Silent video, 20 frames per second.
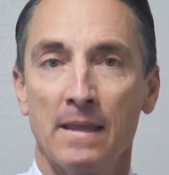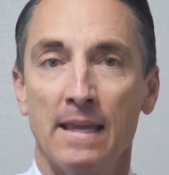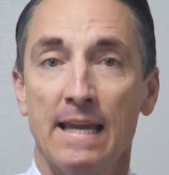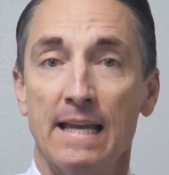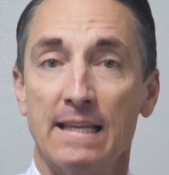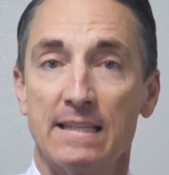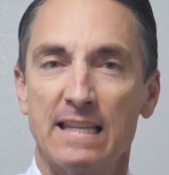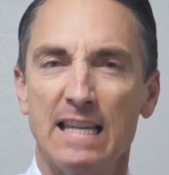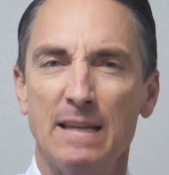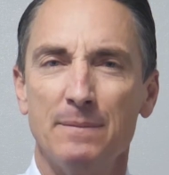
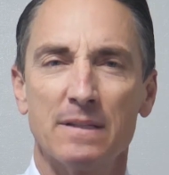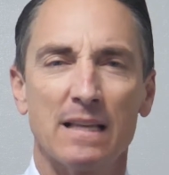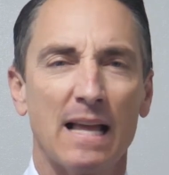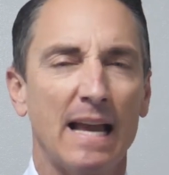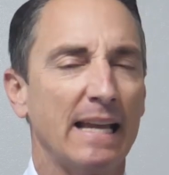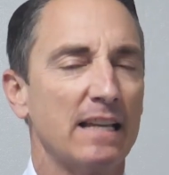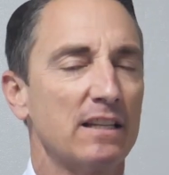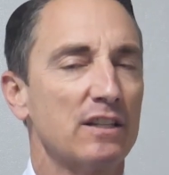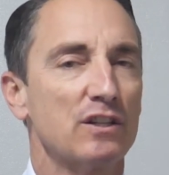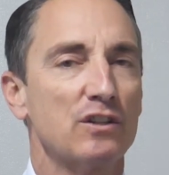It seems
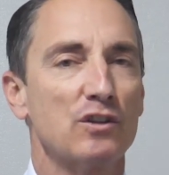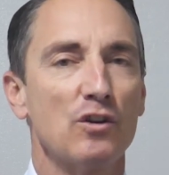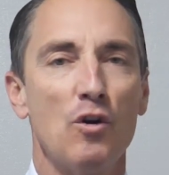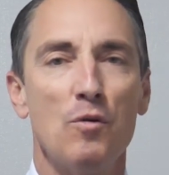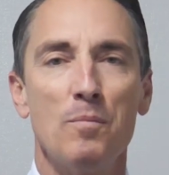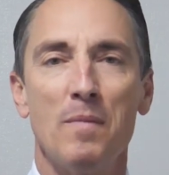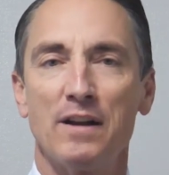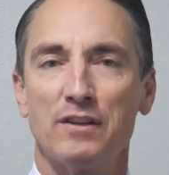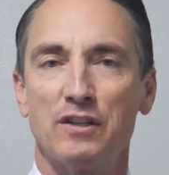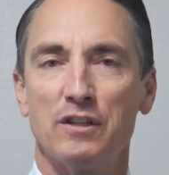like so
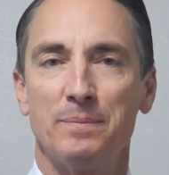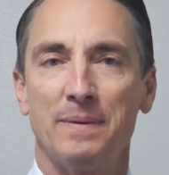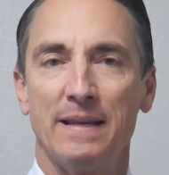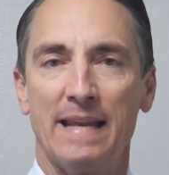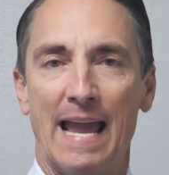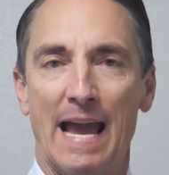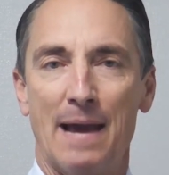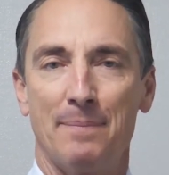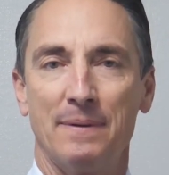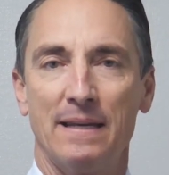much has been
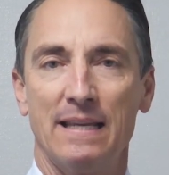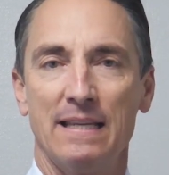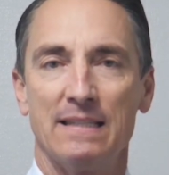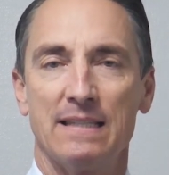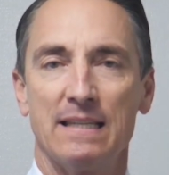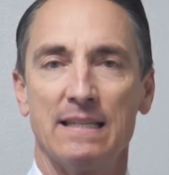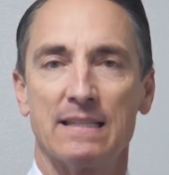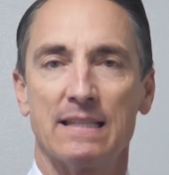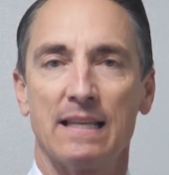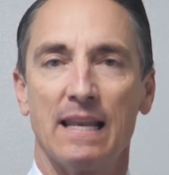happening
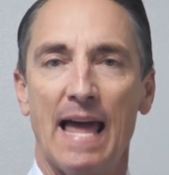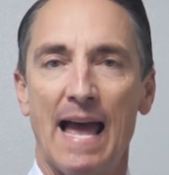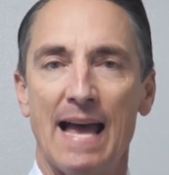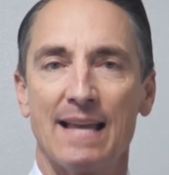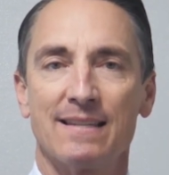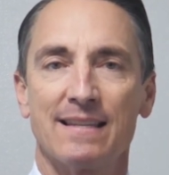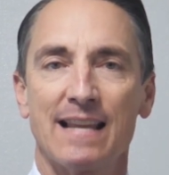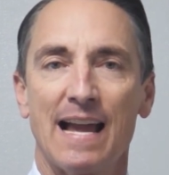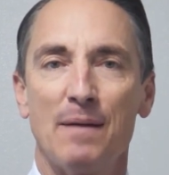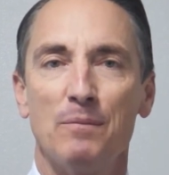since the
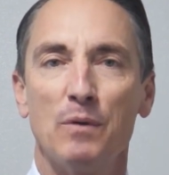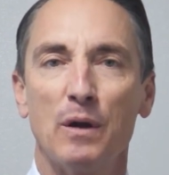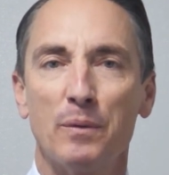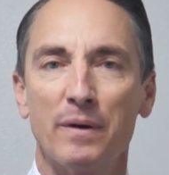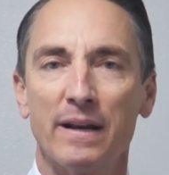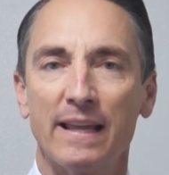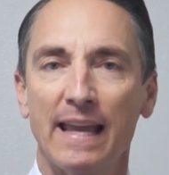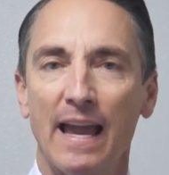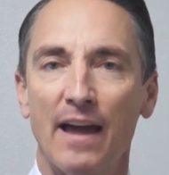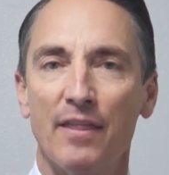last time we
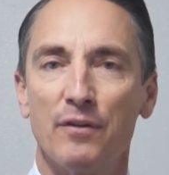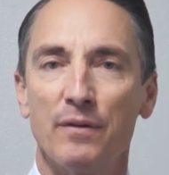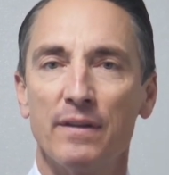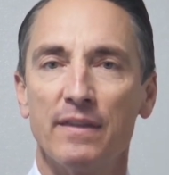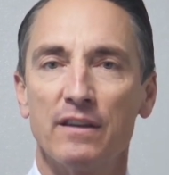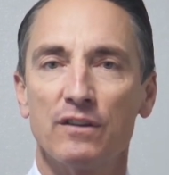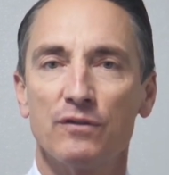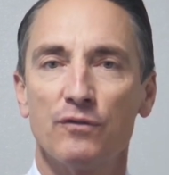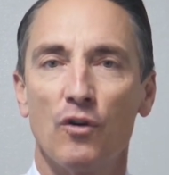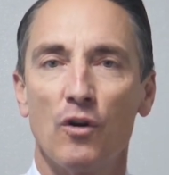were together in
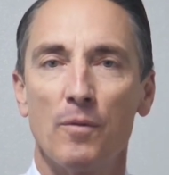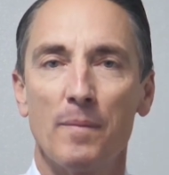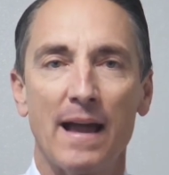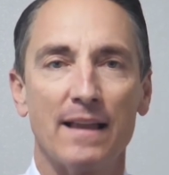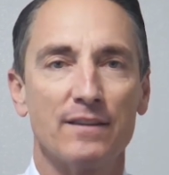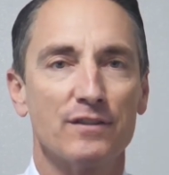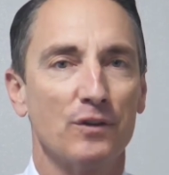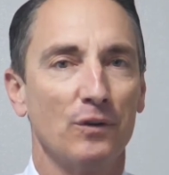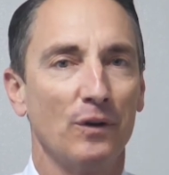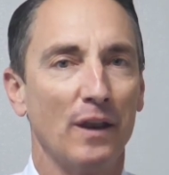this
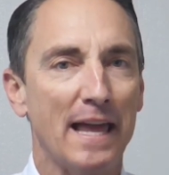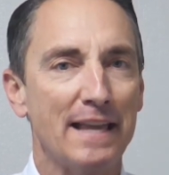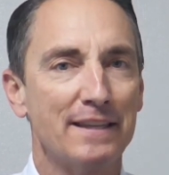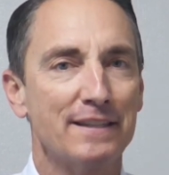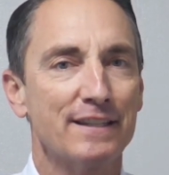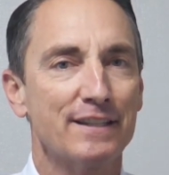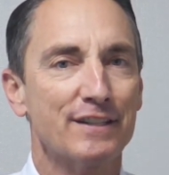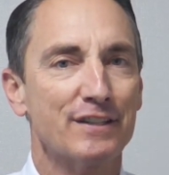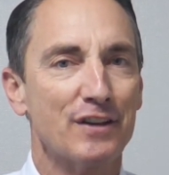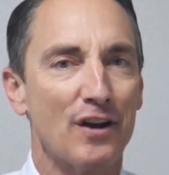format, so let's
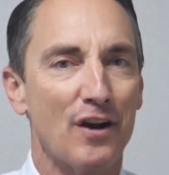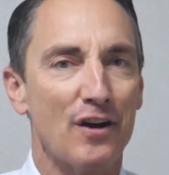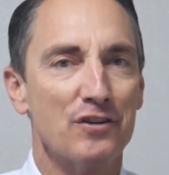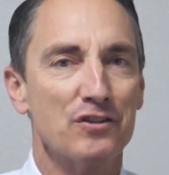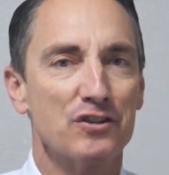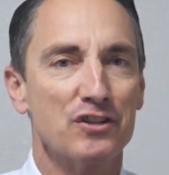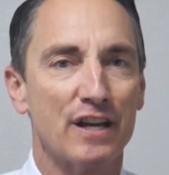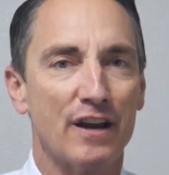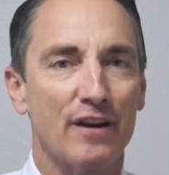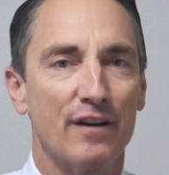
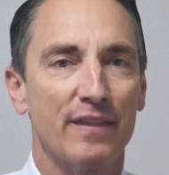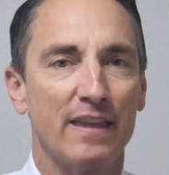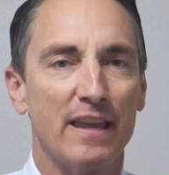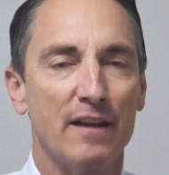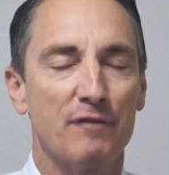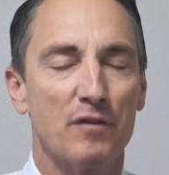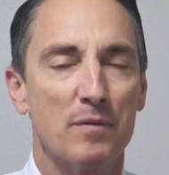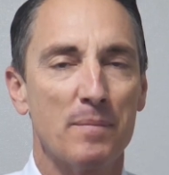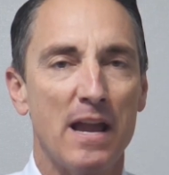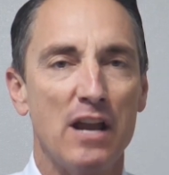start sharing the
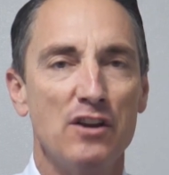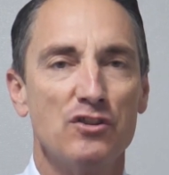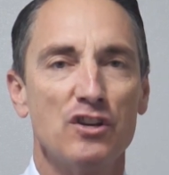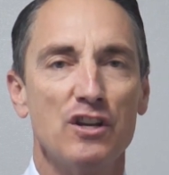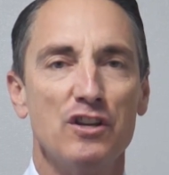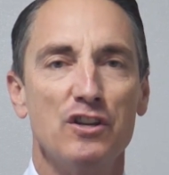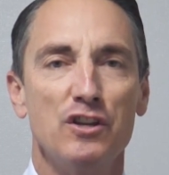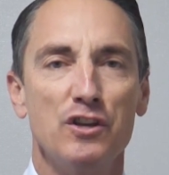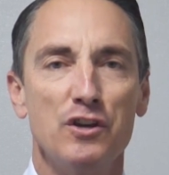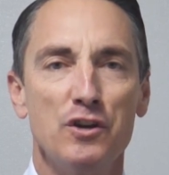
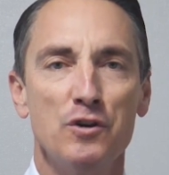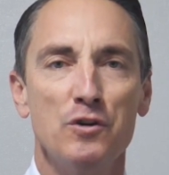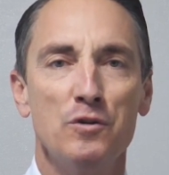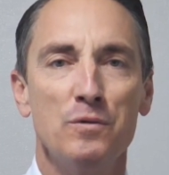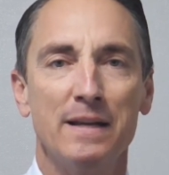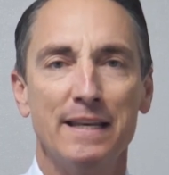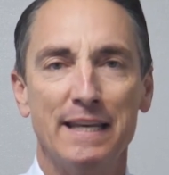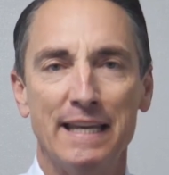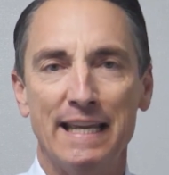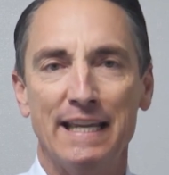information
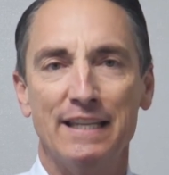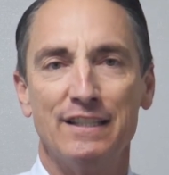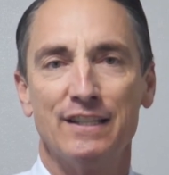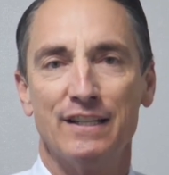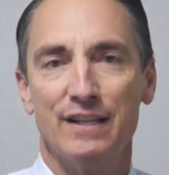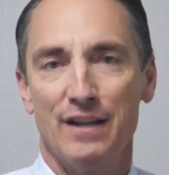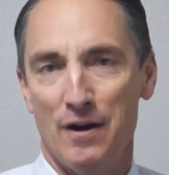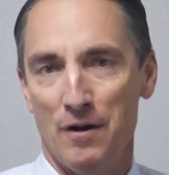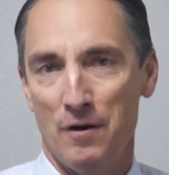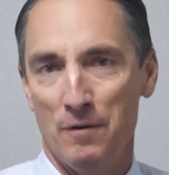you need to
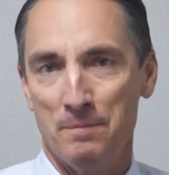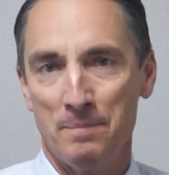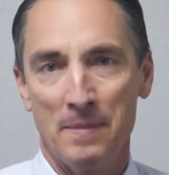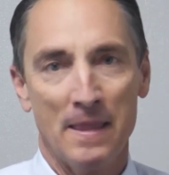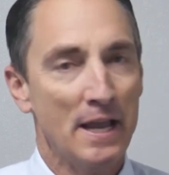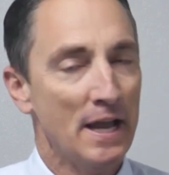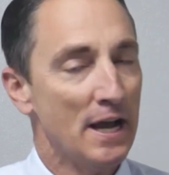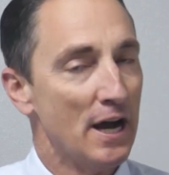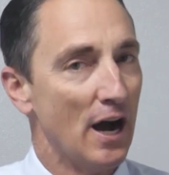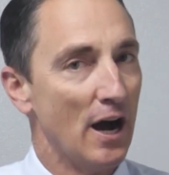know.
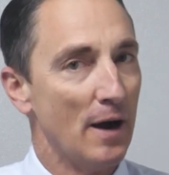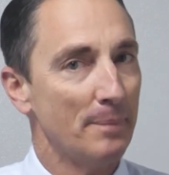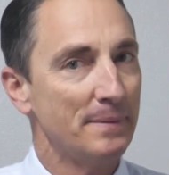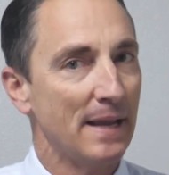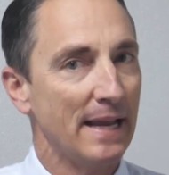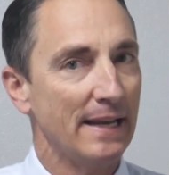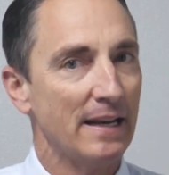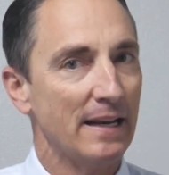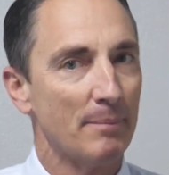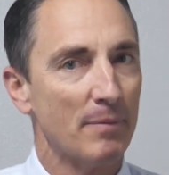
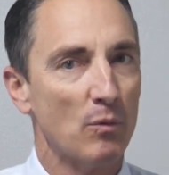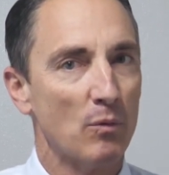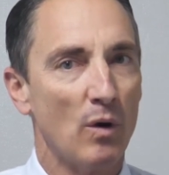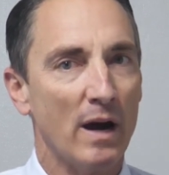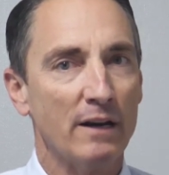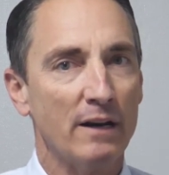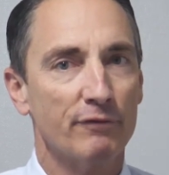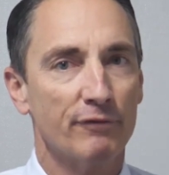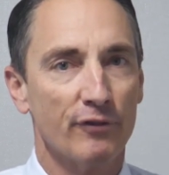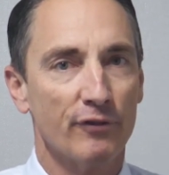Update number
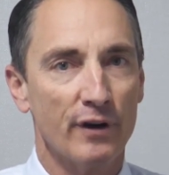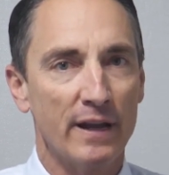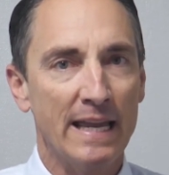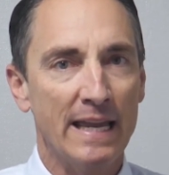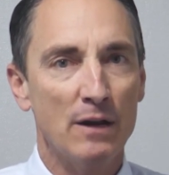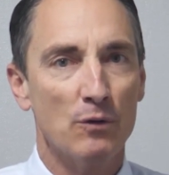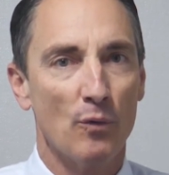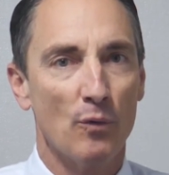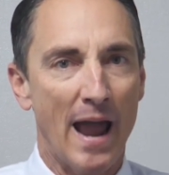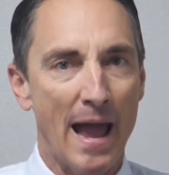1,
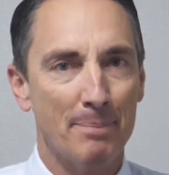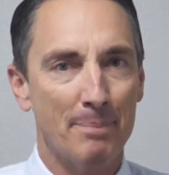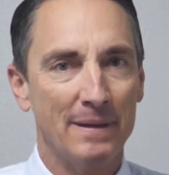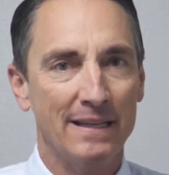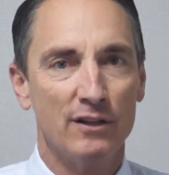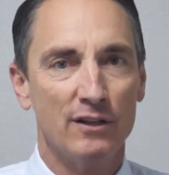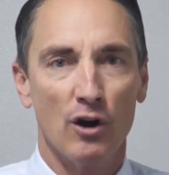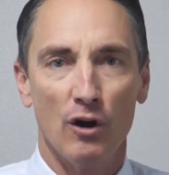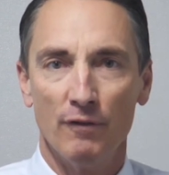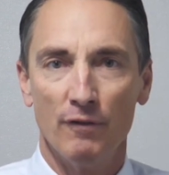free
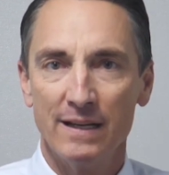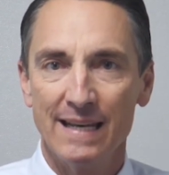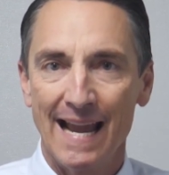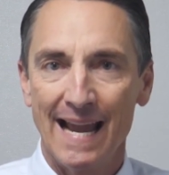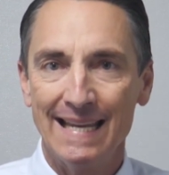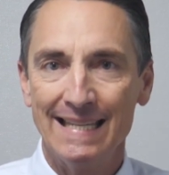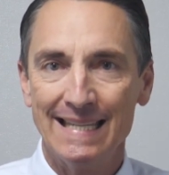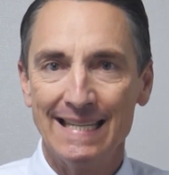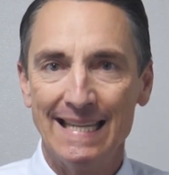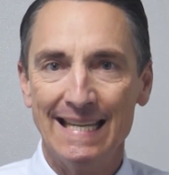rapid
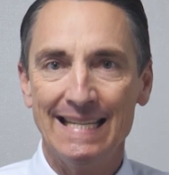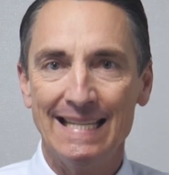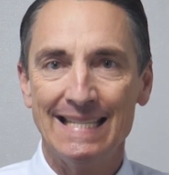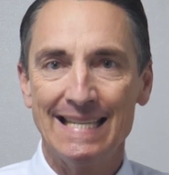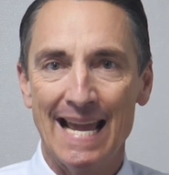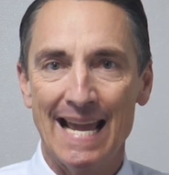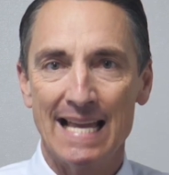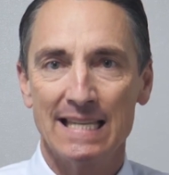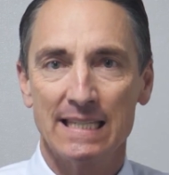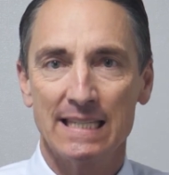COVID-19
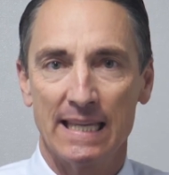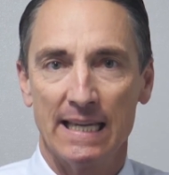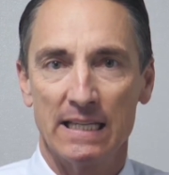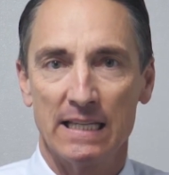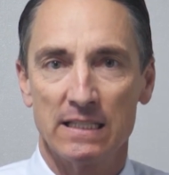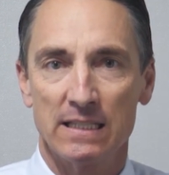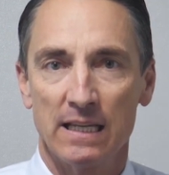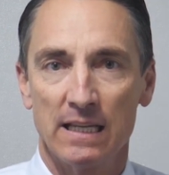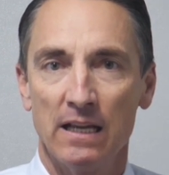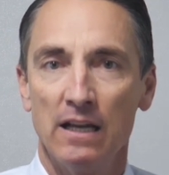test
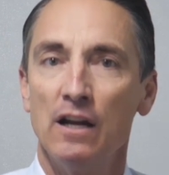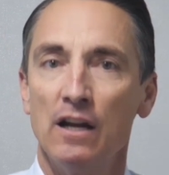kits